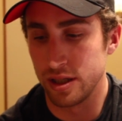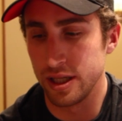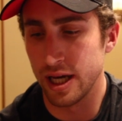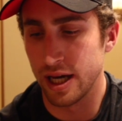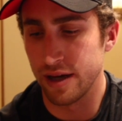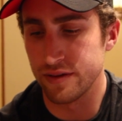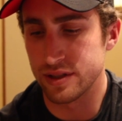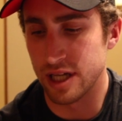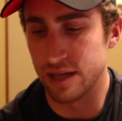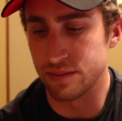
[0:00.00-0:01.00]
Yeah, I have
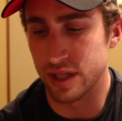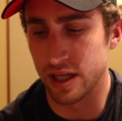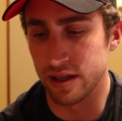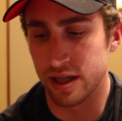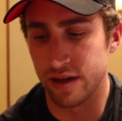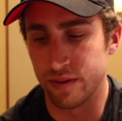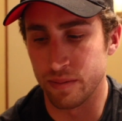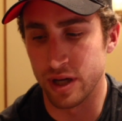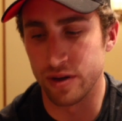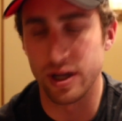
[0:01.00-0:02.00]
a time scale kind of
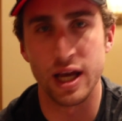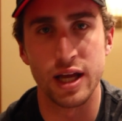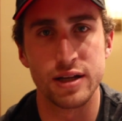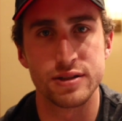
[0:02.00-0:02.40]
in my own head.